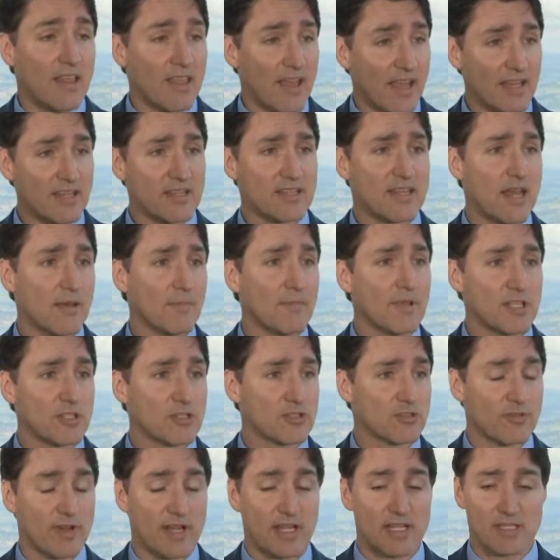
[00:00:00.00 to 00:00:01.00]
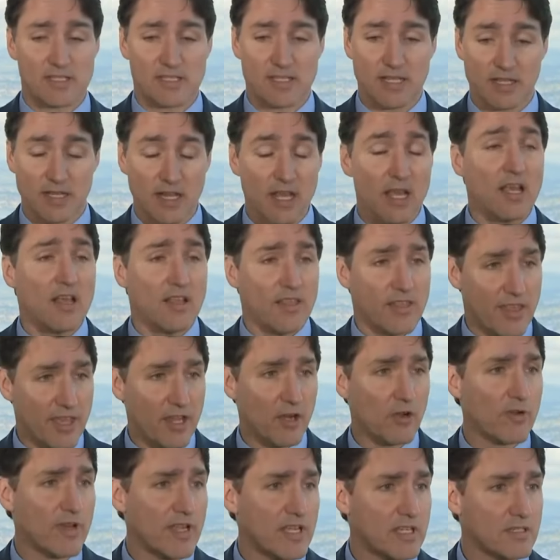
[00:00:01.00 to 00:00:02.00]
That demonstrates that
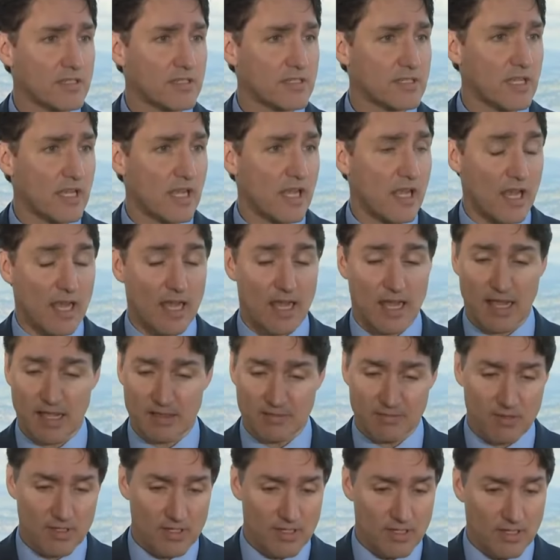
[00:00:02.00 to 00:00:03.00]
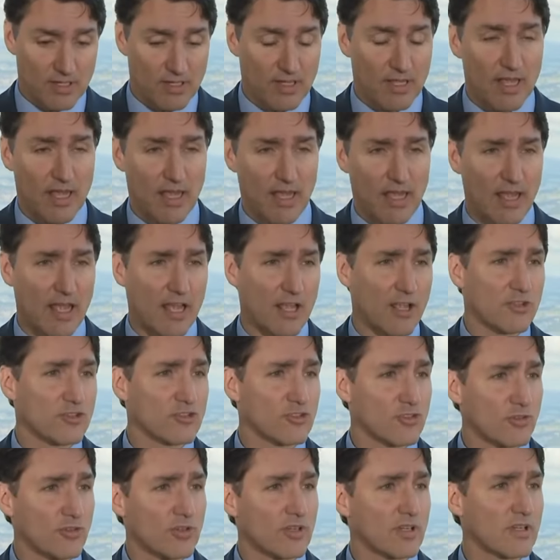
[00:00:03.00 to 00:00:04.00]
there is a
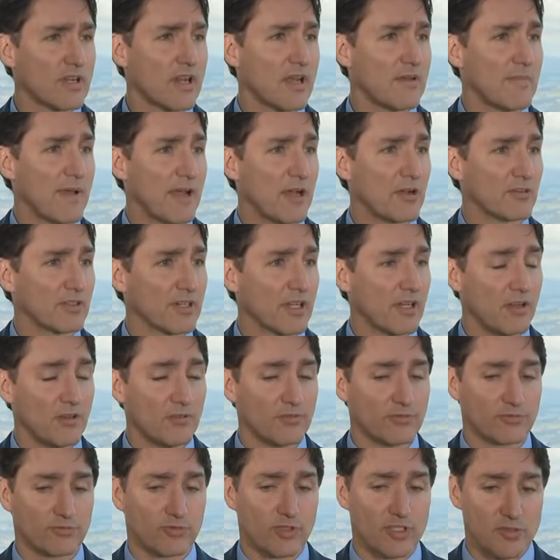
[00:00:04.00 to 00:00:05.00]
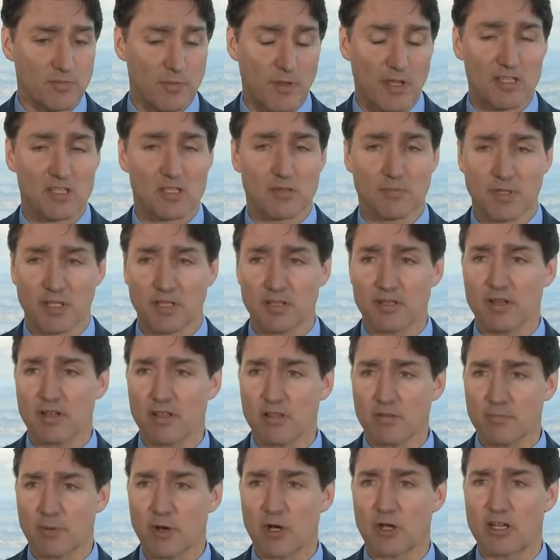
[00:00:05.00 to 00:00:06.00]
certain amount of
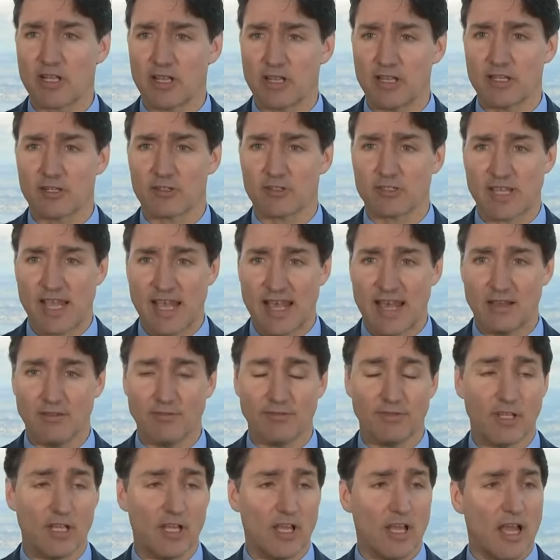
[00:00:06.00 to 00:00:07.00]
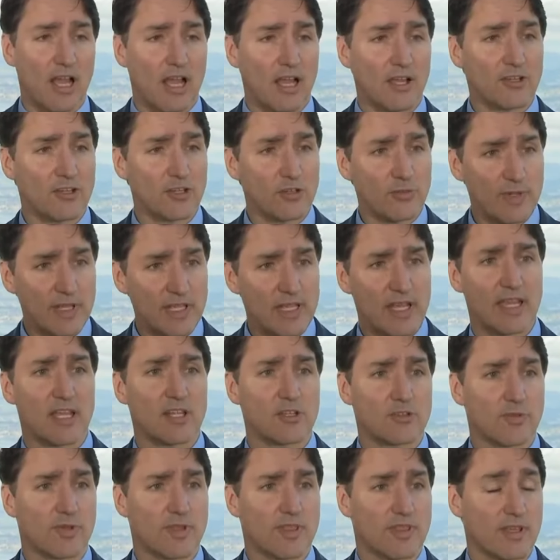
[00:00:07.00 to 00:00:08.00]
responsibility that party leaders have to
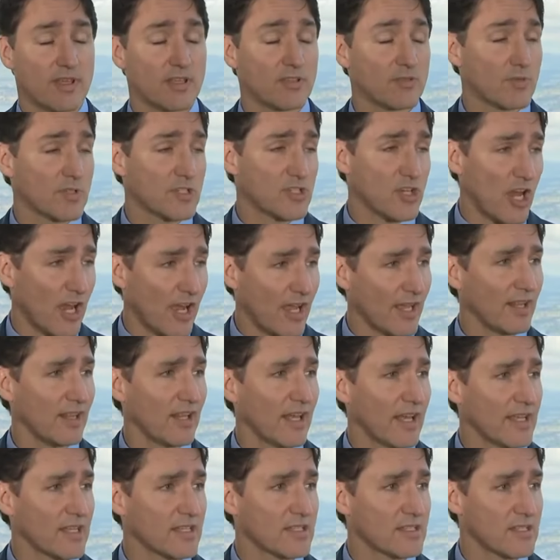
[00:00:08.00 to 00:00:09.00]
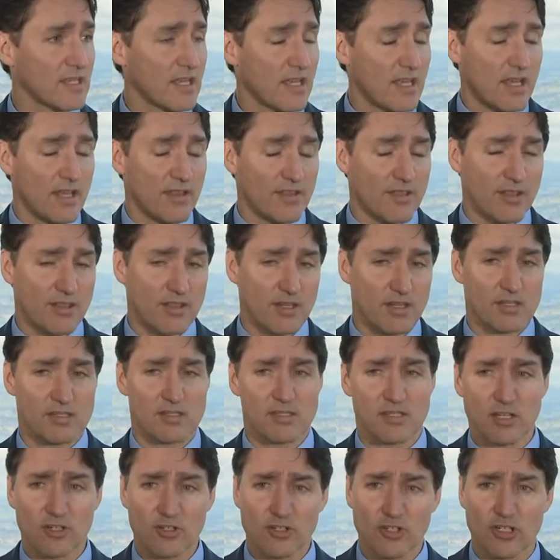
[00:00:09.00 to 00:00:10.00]
engage with this, which highlights that the
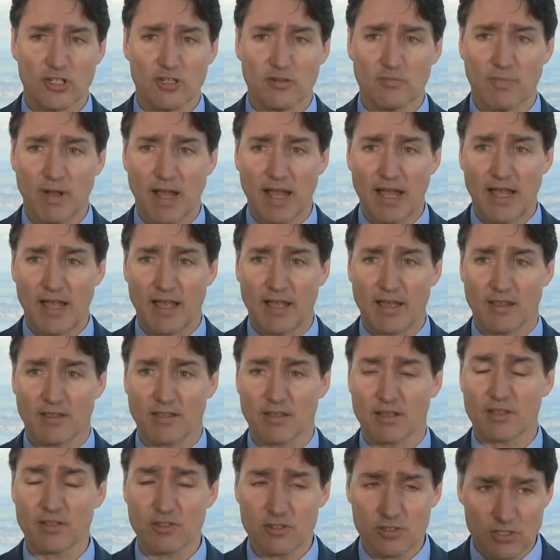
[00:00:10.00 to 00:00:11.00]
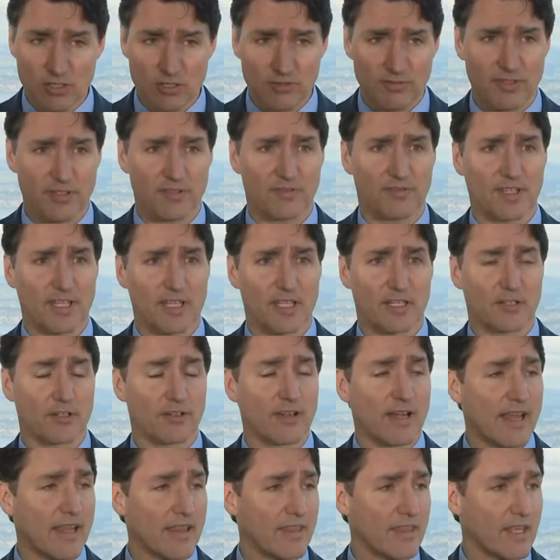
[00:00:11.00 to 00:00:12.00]
decision by the Conservative
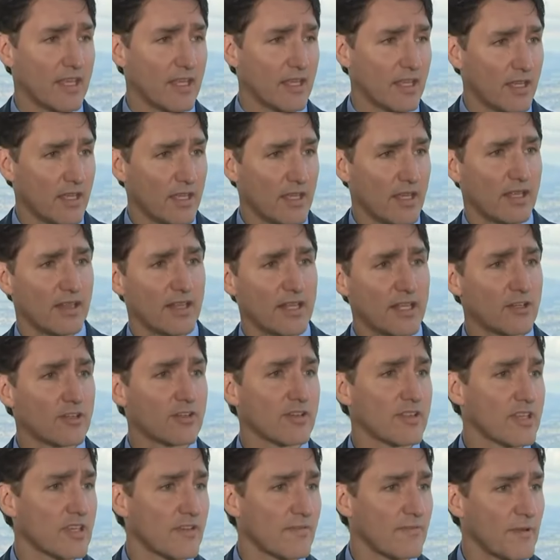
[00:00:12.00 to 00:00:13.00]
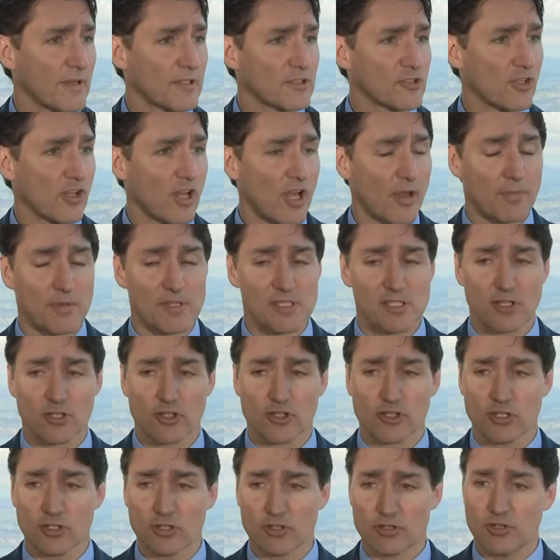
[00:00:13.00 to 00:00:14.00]
leader and the leader of the official
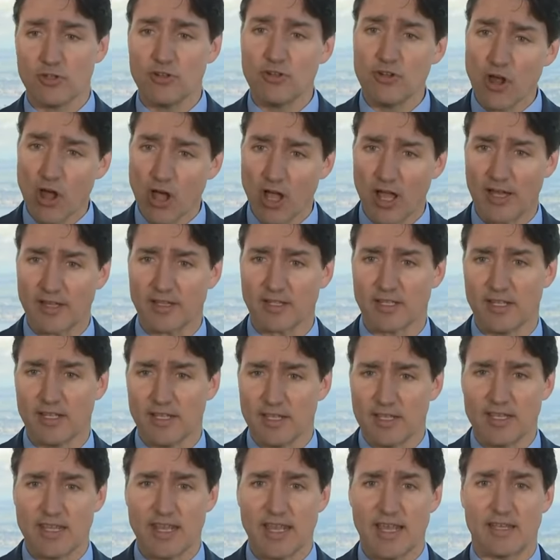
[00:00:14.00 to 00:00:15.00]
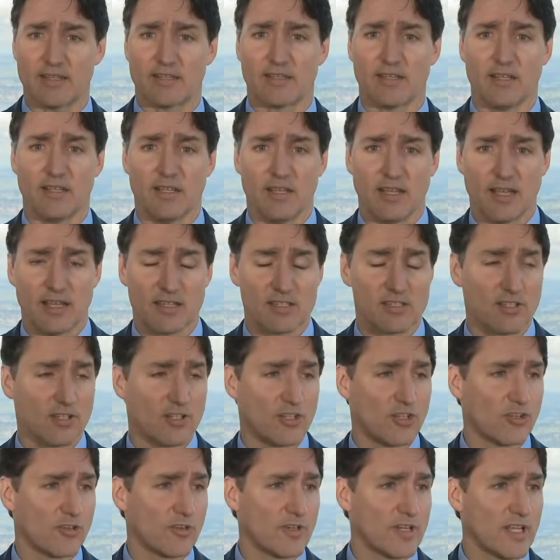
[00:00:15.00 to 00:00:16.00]
opposition to not get a
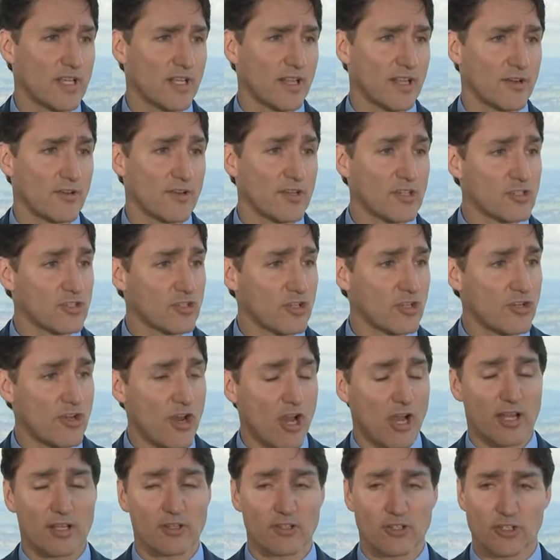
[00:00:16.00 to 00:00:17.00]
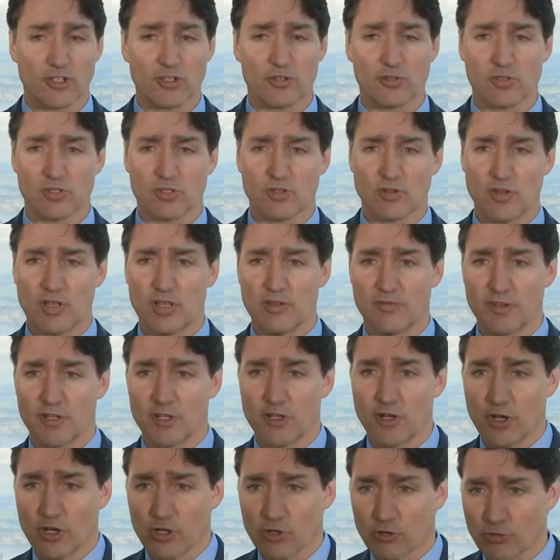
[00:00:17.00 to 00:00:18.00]
security clearance, to not choose to
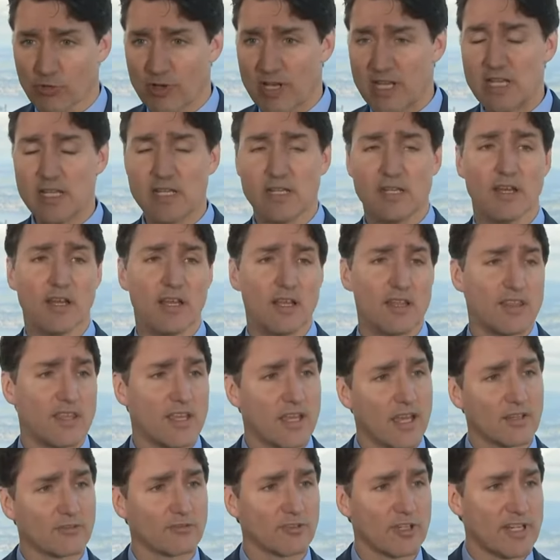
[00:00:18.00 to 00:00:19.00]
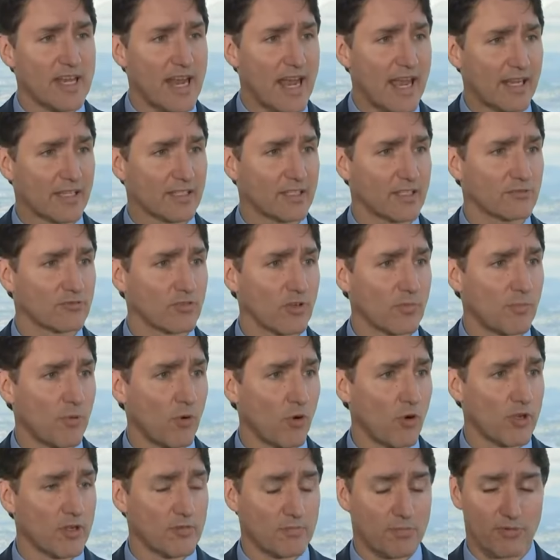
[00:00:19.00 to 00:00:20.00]
even read the unredacted
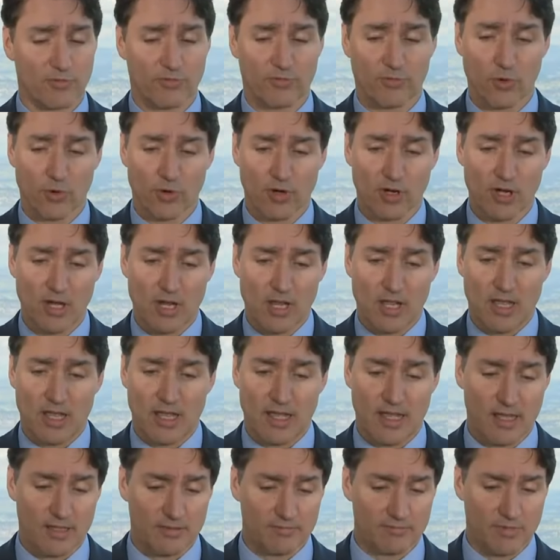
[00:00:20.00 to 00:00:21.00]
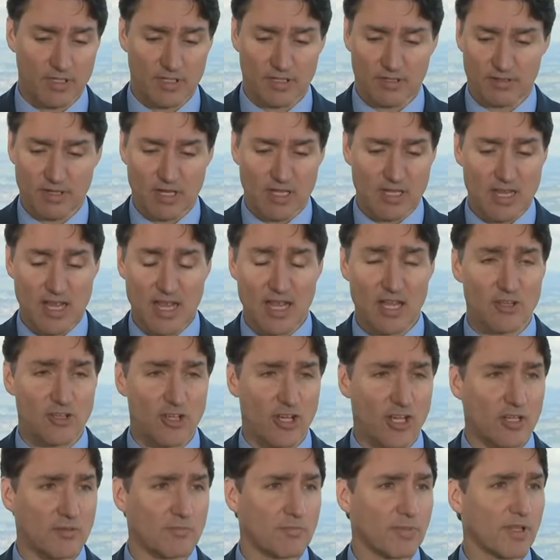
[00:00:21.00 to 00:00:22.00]
report before
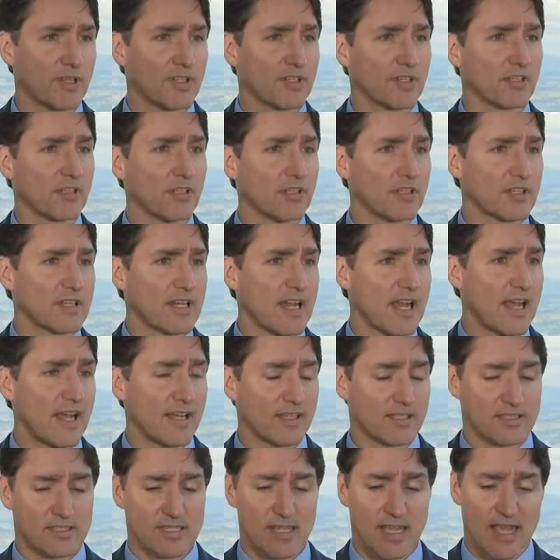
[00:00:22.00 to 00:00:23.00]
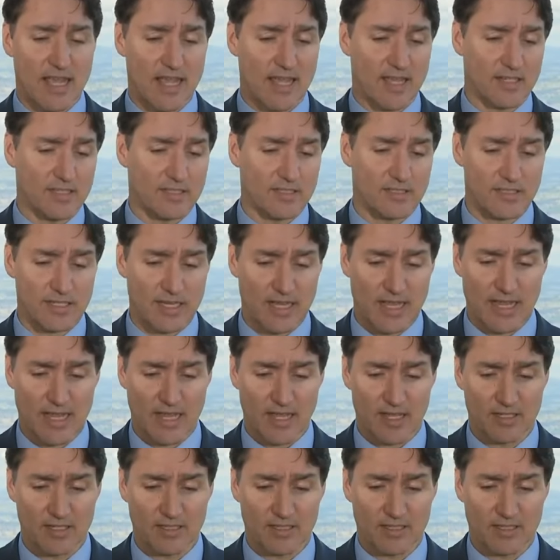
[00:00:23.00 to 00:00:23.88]
engaging in political attacks and